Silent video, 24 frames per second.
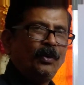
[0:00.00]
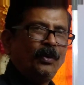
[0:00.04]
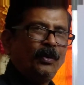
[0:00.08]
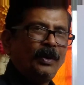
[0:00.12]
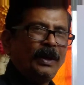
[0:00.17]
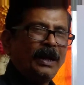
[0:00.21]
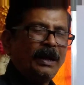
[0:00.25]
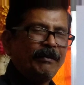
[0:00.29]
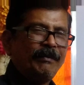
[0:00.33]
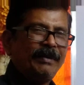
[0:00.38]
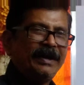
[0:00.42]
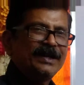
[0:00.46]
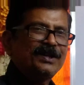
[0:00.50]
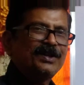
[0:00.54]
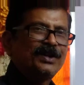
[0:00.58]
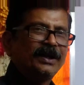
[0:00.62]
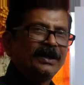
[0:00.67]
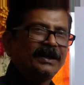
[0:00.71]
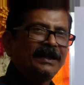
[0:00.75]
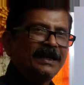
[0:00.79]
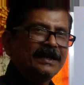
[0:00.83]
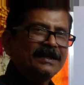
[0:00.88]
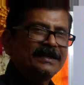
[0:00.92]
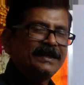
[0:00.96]
We are
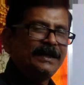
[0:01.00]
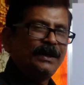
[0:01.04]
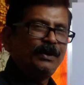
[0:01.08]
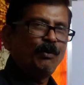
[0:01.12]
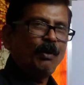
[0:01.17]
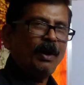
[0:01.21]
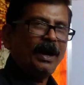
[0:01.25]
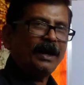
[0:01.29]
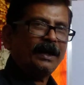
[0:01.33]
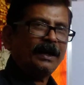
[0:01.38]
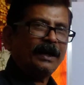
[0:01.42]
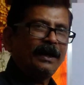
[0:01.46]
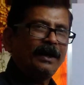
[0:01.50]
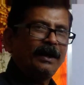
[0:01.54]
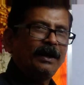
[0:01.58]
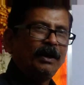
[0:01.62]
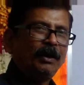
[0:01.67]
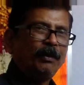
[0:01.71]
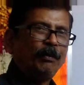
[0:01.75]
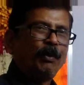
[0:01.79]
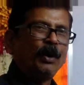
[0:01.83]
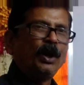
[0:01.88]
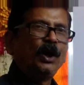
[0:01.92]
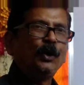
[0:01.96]
wasting the sea water,
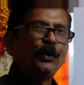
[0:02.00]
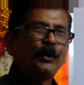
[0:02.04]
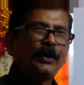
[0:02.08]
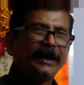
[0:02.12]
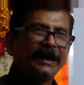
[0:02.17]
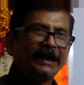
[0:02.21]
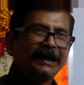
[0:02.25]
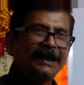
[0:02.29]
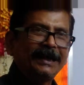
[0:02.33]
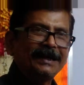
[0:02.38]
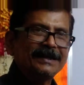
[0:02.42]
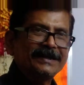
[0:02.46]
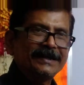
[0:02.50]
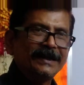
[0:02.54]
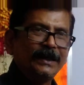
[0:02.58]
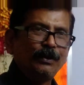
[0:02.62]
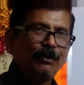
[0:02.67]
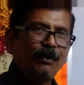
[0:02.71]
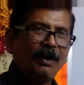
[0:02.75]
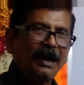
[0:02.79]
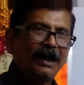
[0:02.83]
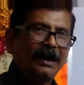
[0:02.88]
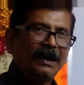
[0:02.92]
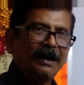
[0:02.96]
polluting the sea
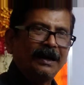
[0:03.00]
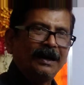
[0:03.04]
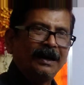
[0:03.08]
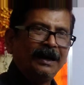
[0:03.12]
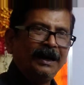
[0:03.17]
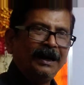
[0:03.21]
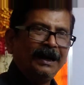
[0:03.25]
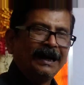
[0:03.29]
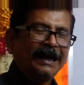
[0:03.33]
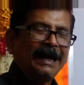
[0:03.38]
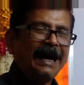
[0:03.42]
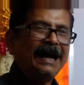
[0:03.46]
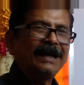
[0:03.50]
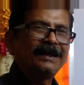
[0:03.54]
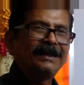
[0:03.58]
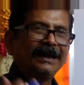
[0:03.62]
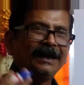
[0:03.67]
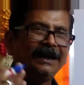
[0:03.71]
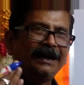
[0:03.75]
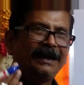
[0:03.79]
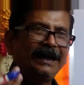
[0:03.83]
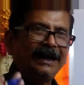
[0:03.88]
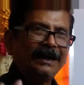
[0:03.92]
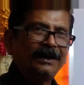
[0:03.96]
water,
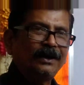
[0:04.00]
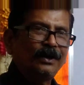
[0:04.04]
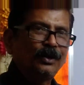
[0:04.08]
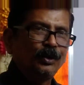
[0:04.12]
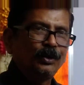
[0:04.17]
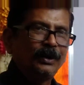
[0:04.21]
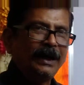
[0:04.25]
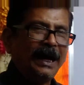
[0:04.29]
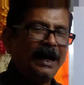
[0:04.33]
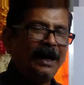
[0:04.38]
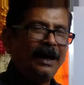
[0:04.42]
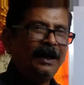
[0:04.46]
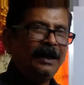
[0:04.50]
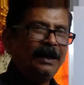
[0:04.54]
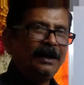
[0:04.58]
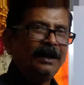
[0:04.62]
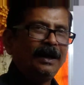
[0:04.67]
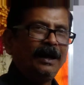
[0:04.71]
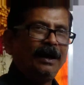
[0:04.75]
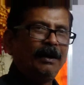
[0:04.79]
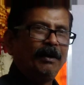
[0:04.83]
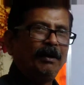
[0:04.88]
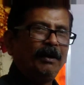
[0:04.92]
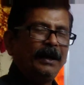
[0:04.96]
causing death to the
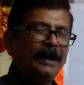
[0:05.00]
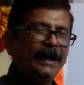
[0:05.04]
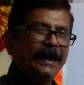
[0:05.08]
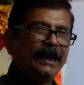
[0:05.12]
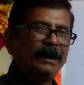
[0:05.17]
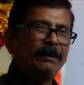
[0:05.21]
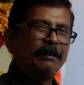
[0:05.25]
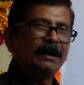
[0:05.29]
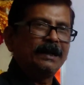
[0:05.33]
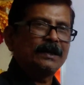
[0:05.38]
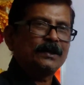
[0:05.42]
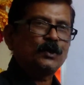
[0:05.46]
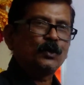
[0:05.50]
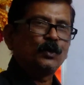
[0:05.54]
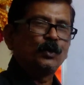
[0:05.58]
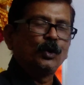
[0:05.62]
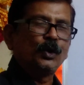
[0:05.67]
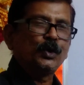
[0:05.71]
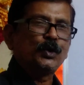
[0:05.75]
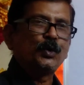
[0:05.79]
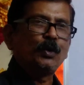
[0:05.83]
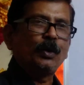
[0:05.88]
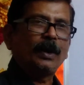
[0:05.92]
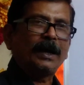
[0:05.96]
animals,
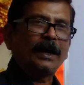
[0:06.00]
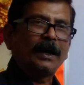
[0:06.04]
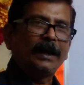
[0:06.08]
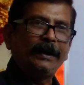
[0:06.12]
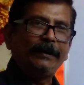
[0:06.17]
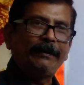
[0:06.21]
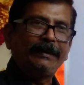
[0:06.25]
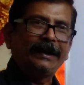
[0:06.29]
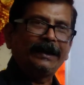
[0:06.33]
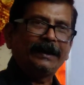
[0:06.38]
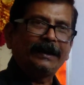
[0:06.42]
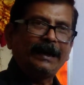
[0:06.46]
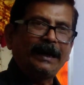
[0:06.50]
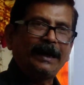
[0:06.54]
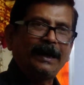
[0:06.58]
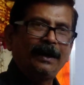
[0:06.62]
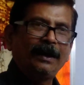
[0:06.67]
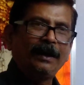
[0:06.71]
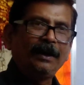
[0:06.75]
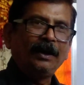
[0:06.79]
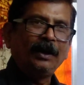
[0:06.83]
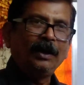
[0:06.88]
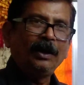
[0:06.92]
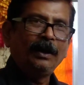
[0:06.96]
those who are living there,
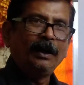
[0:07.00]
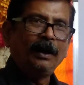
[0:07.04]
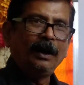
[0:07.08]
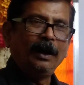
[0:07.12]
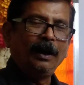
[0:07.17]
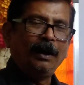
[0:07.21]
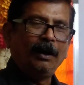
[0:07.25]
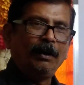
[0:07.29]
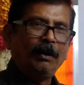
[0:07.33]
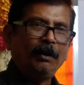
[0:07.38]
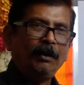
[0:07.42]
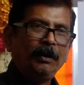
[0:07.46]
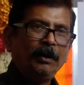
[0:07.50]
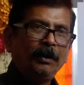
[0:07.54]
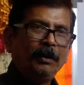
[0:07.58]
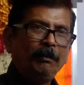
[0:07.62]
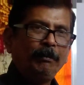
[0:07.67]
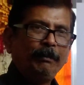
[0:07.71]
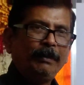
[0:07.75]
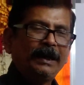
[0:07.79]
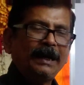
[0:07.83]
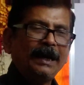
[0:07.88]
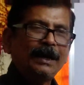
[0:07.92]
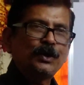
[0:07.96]

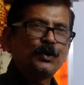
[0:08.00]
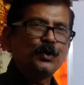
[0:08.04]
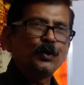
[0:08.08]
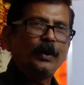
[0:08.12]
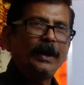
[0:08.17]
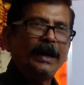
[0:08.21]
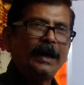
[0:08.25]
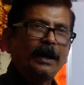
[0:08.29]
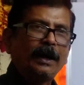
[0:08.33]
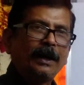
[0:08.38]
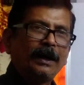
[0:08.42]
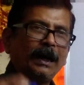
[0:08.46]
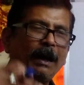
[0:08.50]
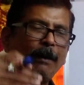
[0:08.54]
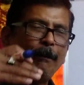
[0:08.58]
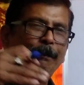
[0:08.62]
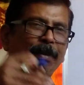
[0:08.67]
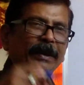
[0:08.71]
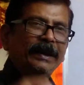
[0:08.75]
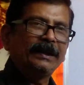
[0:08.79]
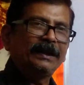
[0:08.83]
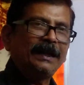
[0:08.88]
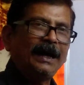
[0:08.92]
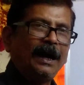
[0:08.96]
because we are
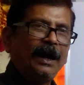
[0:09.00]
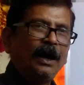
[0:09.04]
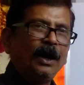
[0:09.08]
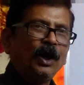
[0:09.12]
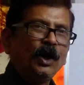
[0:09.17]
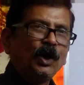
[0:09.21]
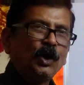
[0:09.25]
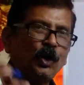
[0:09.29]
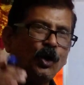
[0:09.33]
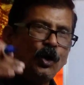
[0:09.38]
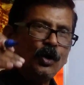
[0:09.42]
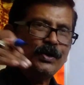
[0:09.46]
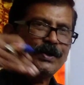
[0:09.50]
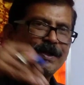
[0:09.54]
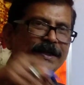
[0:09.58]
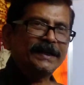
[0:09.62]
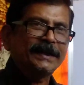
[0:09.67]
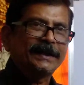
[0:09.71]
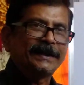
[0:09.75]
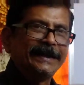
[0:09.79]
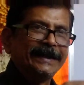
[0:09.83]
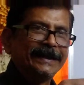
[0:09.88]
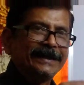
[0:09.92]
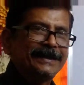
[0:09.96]
dumping the
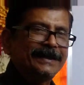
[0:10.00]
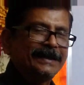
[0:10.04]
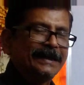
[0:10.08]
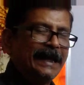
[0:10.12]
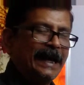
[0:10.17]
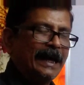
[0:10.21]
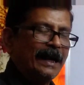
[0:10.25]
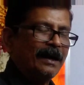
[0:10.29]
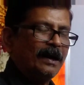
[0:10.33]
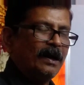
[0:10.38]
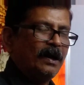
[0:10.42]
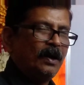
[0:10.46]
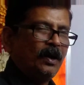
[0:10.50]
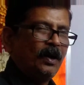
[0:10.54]
toxic things there.